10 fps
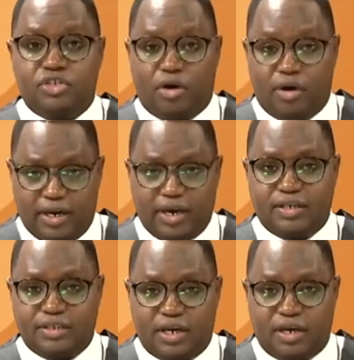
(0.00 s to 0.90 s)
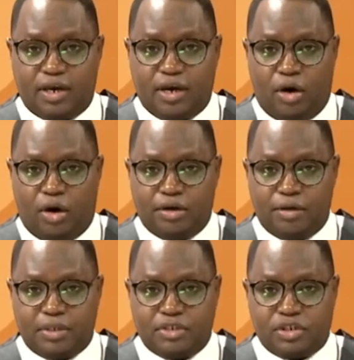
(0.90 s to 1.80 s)
joining us here
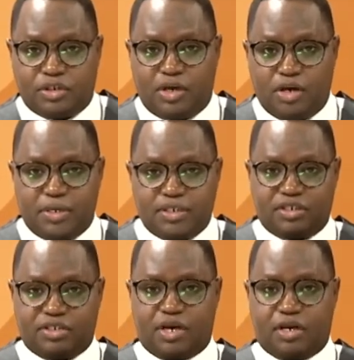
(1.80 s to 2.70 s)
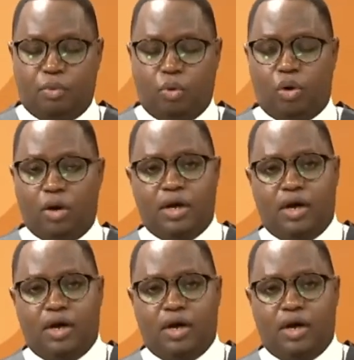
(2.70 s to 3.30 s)
on BizCheck to help us understand more